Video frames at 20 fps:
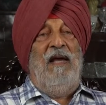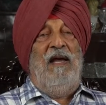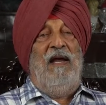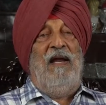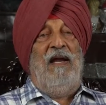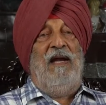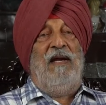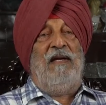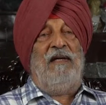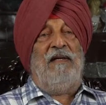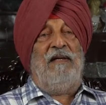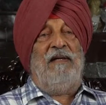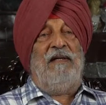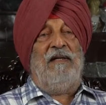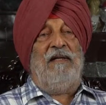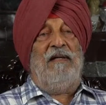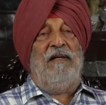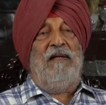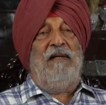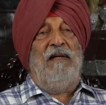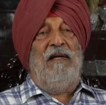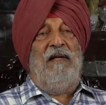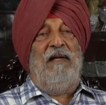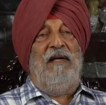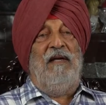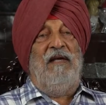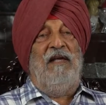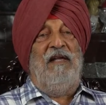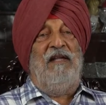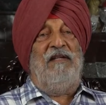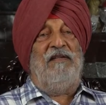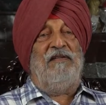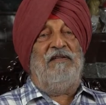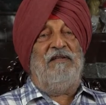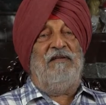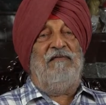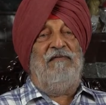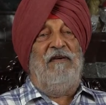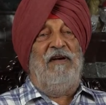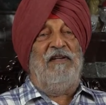and
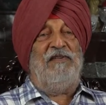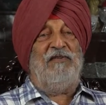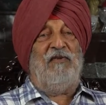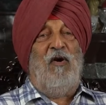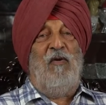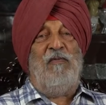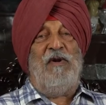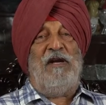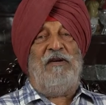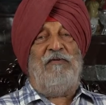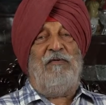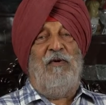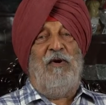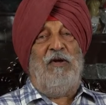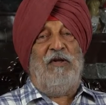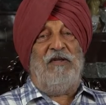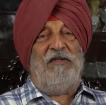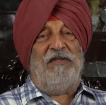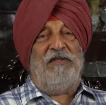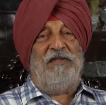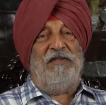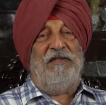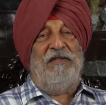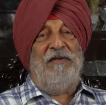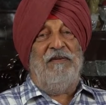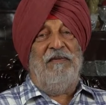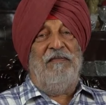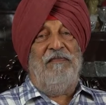his first comment was